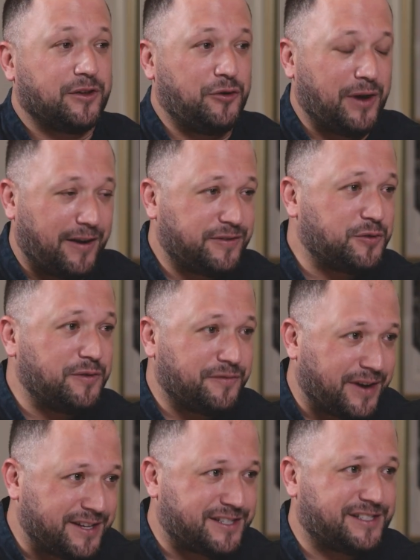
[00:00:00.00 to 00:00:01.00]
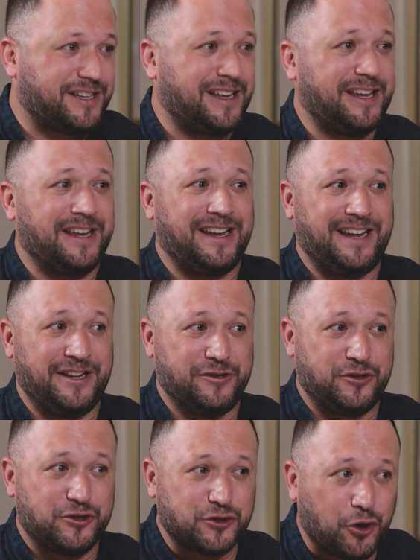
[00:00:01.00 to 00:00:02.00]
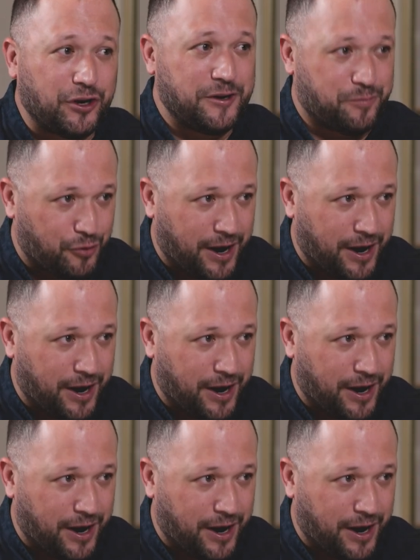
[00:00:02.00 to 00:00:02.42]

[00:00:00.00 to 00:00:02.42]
You have to invest in solid